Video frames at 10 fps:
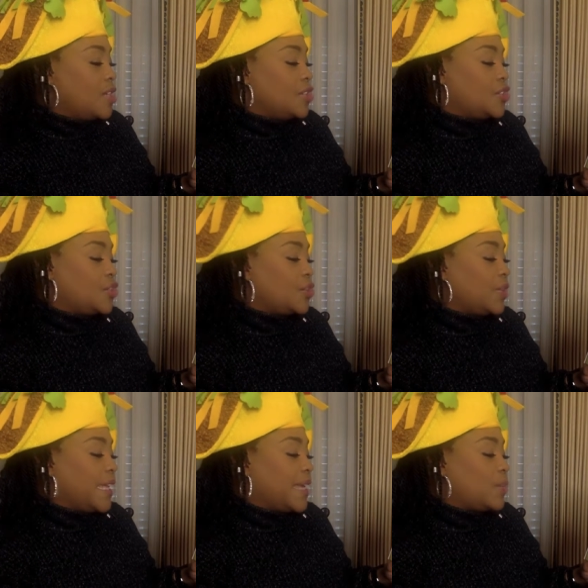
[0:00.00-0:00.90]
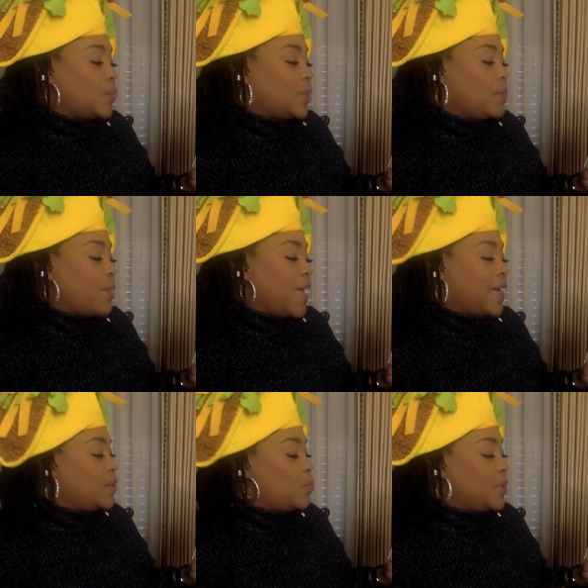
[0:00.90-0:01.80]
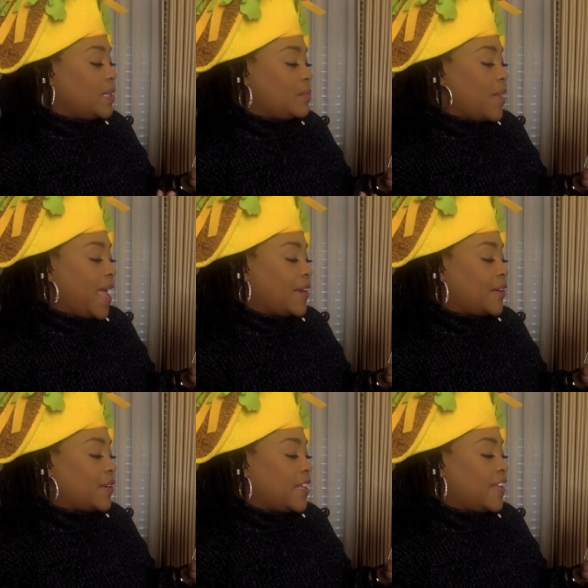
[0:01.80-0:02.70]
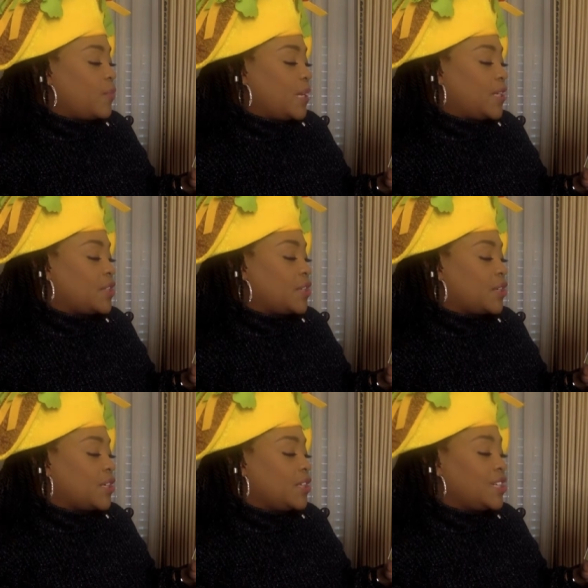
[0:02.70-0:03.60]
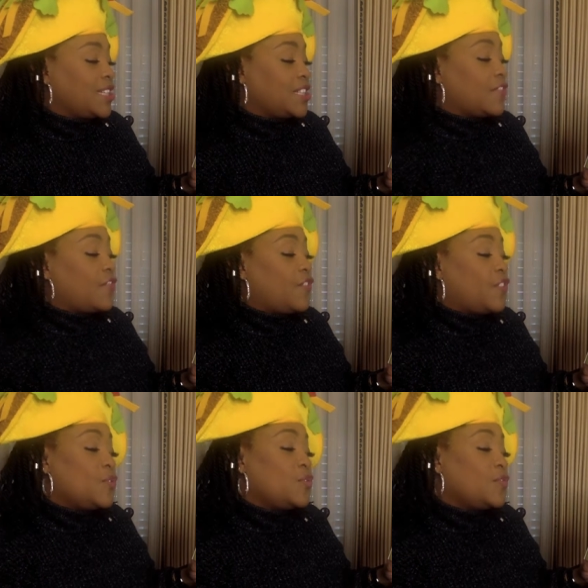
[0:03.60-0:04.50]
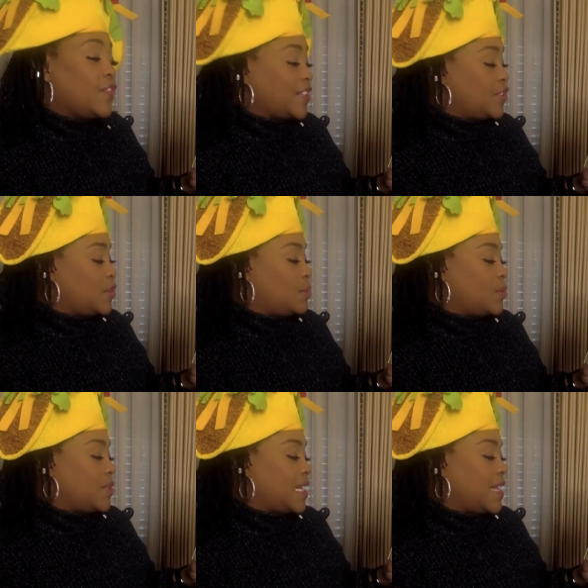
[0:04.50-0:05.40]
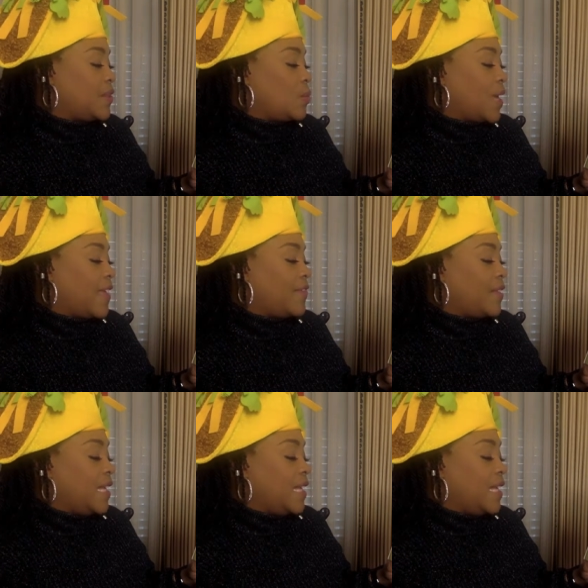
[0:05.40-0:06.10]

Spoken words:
Surely it wouldn't matter if we took just a few vegetables, said the wife,